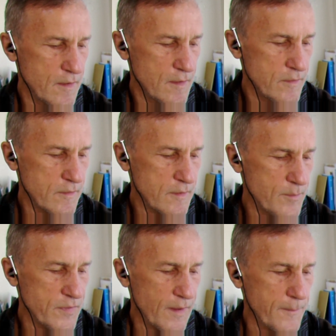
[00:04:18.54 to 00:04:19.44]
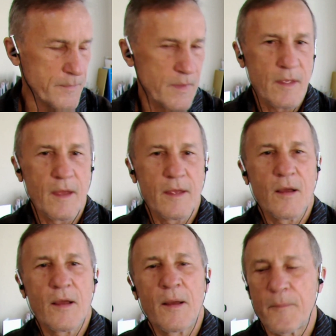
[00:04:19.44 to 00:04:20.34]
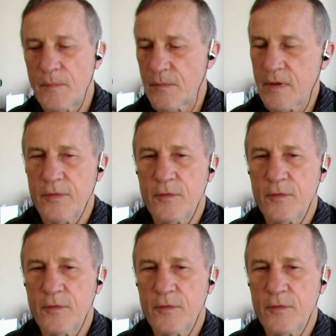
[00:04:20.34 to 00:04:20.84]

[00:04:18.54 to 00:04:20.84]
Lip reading: the same thing. Okay,